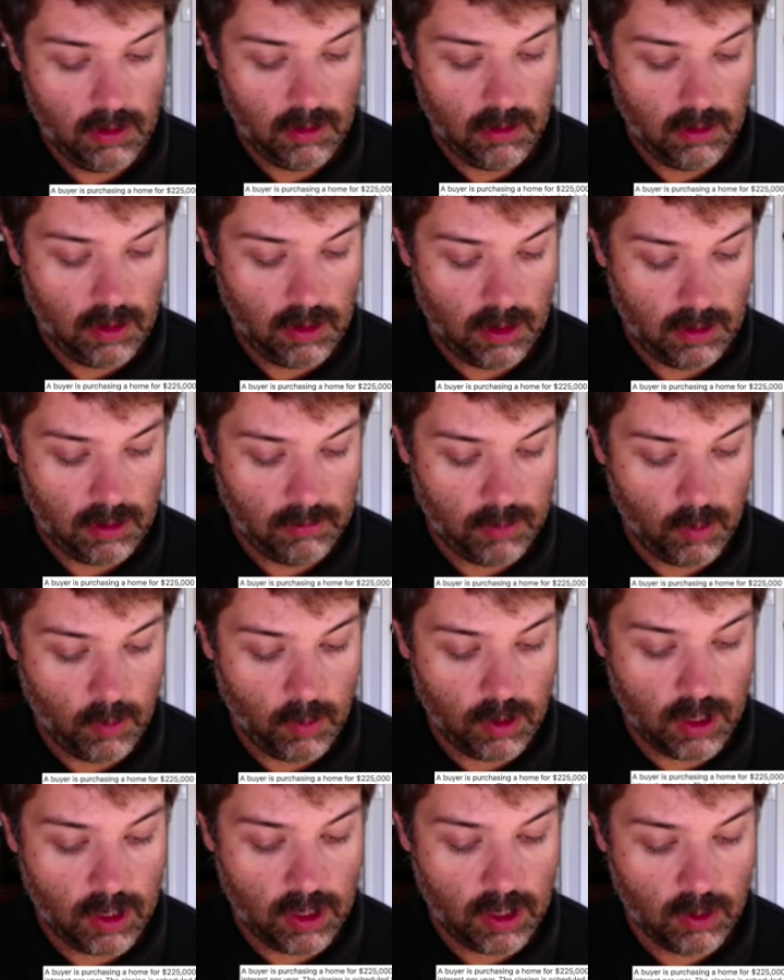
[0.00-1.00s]
Okay, but we're
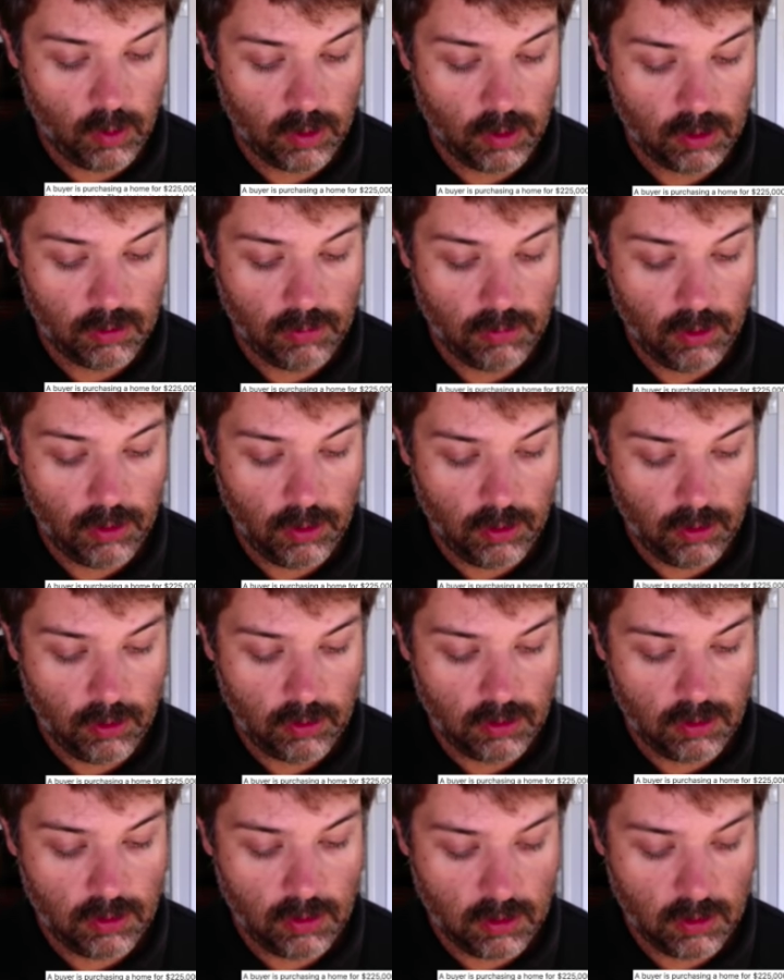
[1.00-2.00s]
not going to borrow
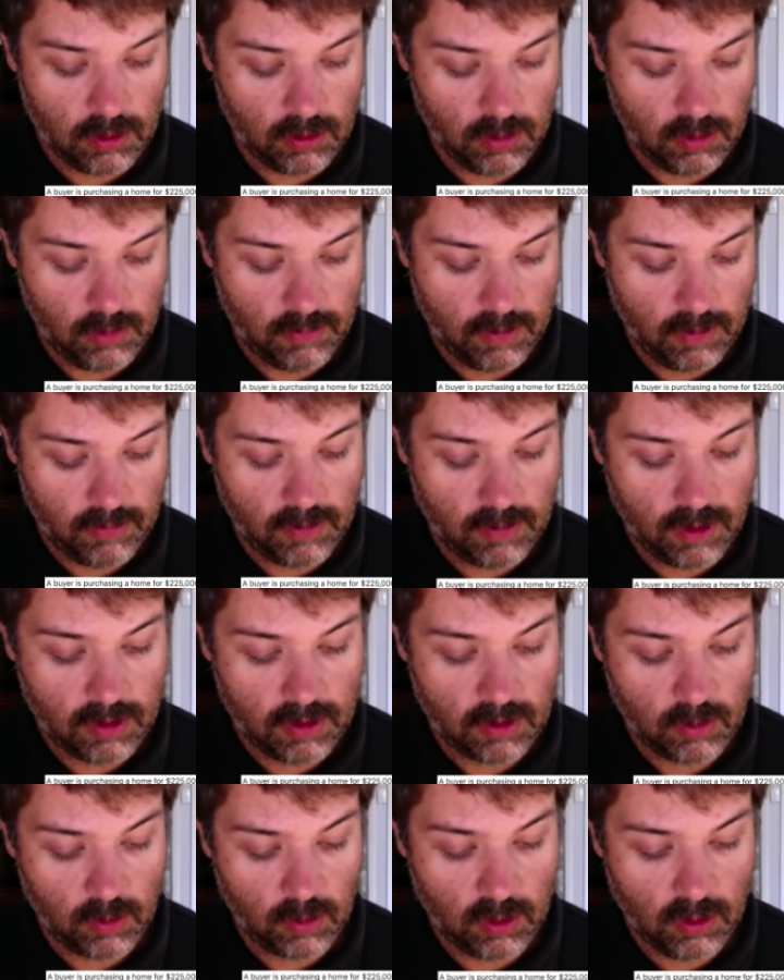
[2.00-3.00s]
$225,000.
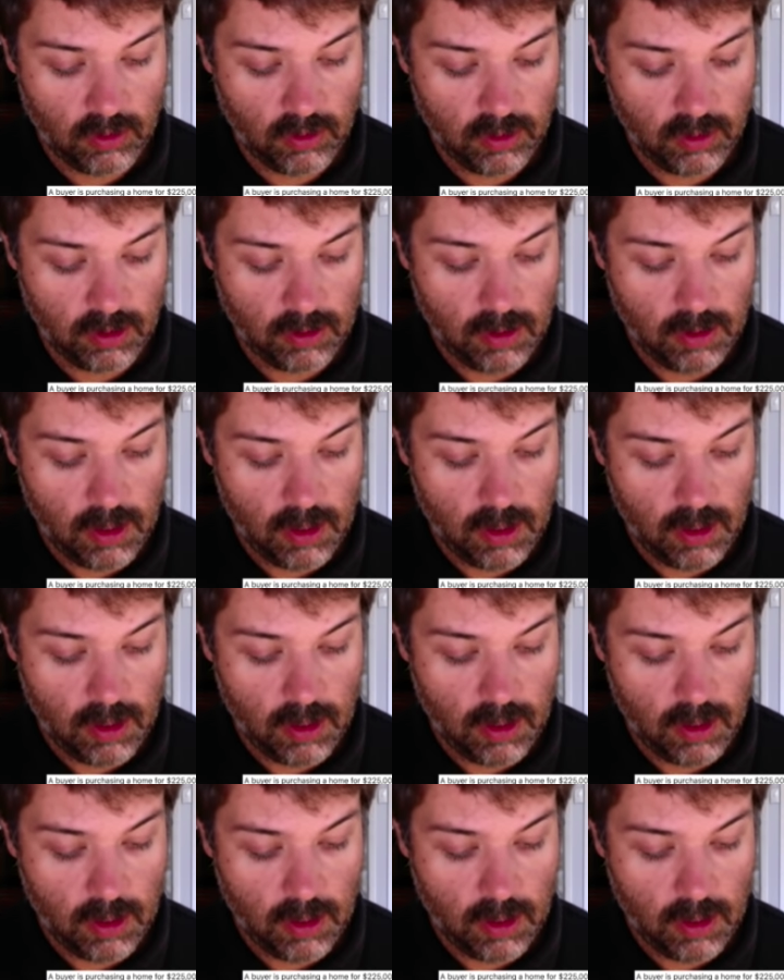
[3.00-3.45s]
We're only